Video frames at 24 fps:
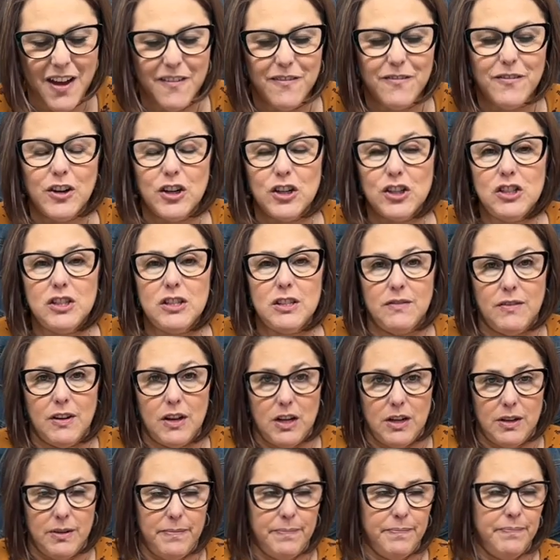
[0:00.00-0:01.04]
First of
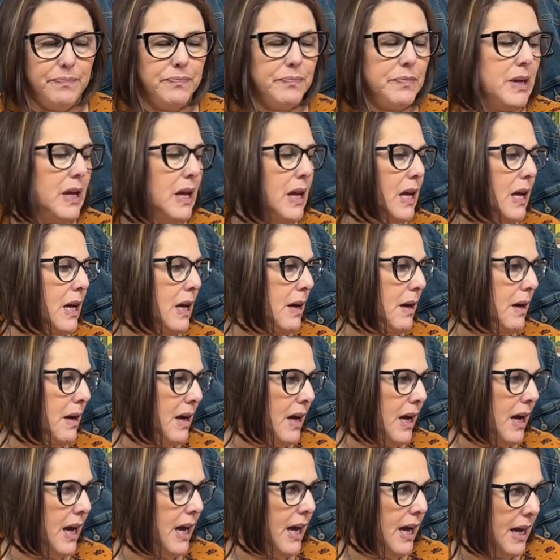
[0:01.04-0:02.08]
all,
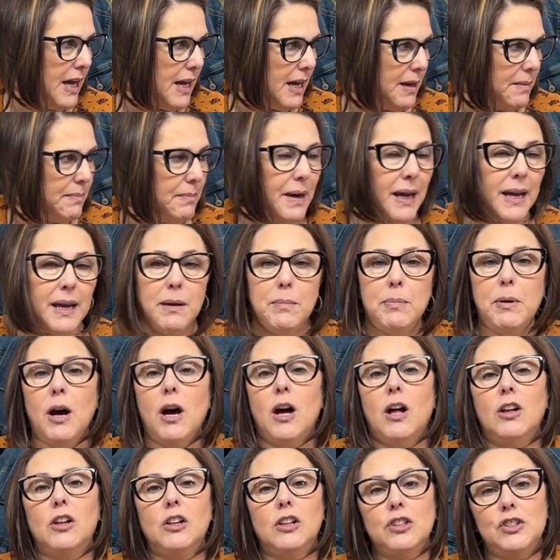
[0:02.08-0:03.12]
uh, my
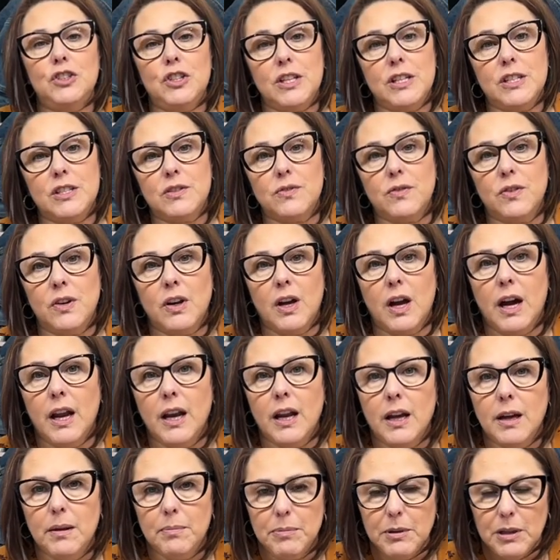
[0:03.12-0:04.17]
apologies for not
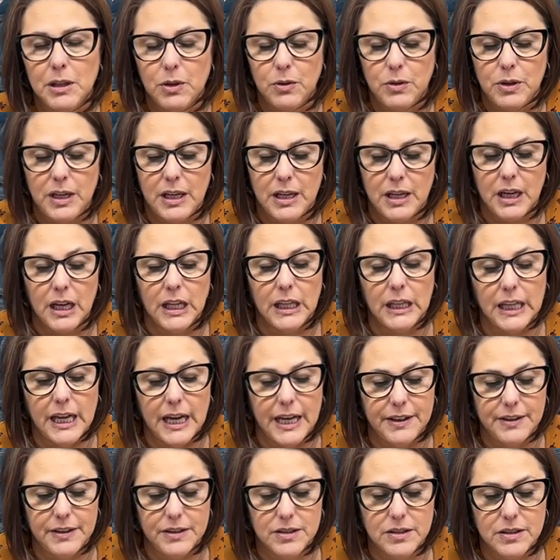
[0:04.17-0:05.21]
uploading a
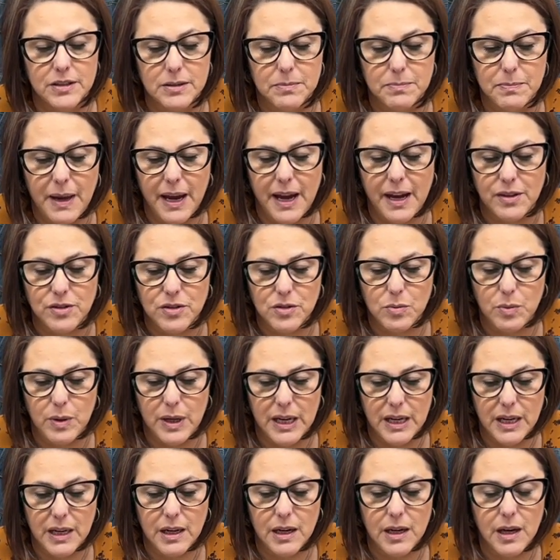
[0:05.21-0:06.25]
lot this past
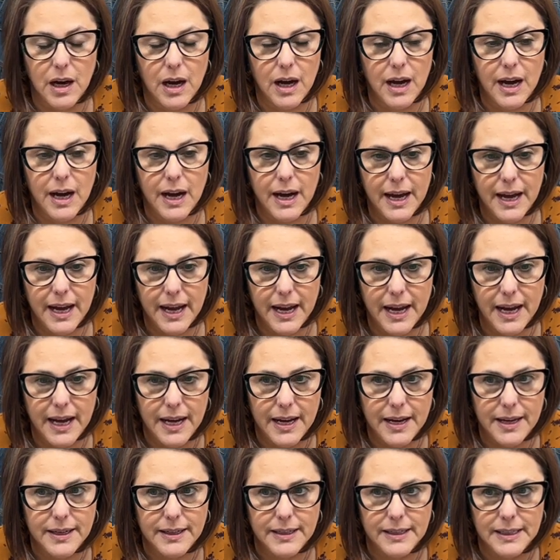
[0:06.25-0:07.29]
week.
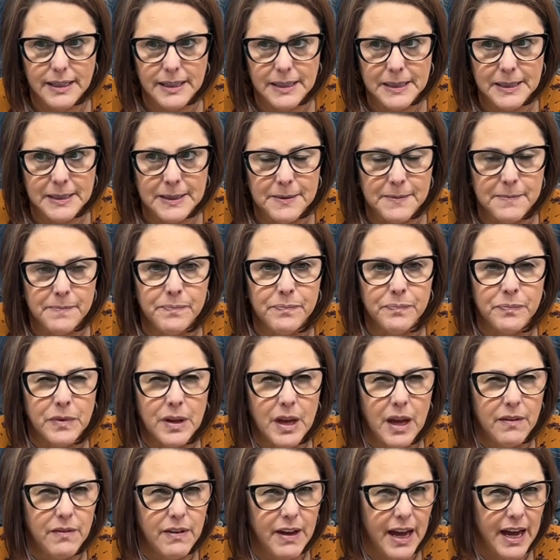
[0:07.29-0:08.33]
I
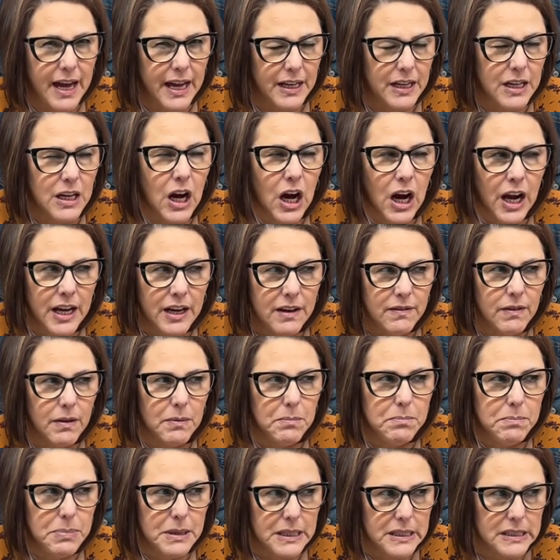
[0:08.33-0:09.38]
have had kind of a
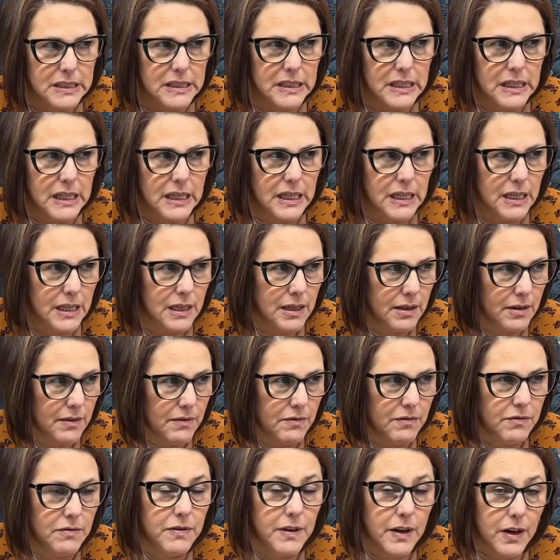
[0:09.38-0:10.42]
busy,
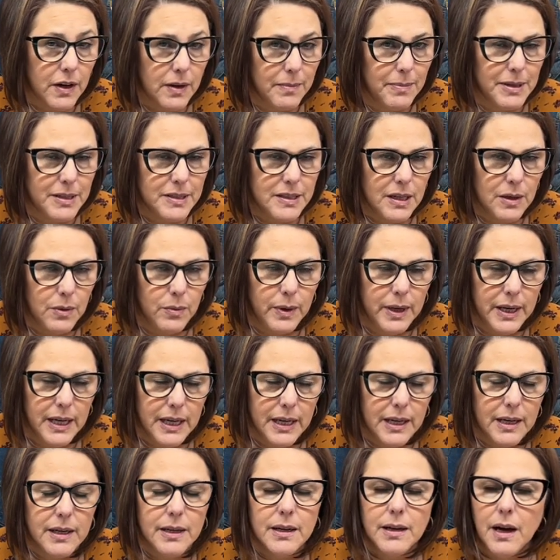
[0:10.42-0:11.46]
very busy
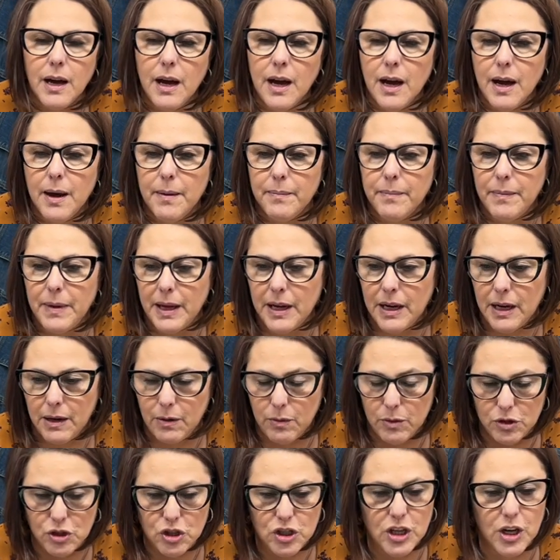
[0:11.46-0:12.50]
week, um, and I
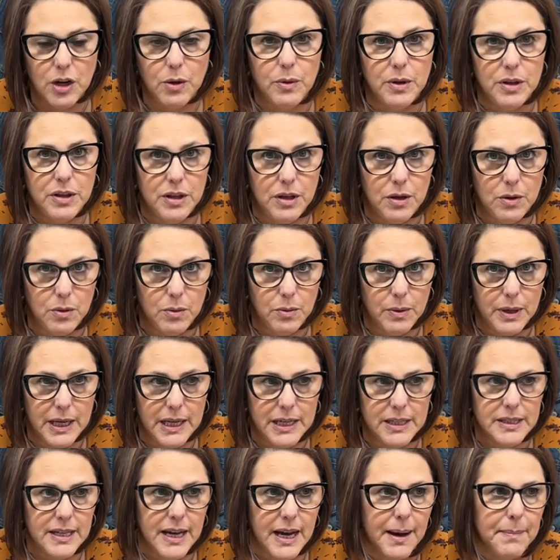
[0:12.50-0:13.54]
will share with you what
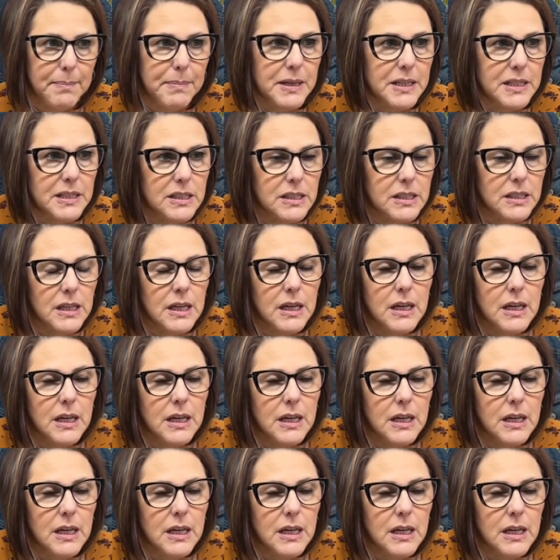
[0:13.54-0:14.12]
has happened.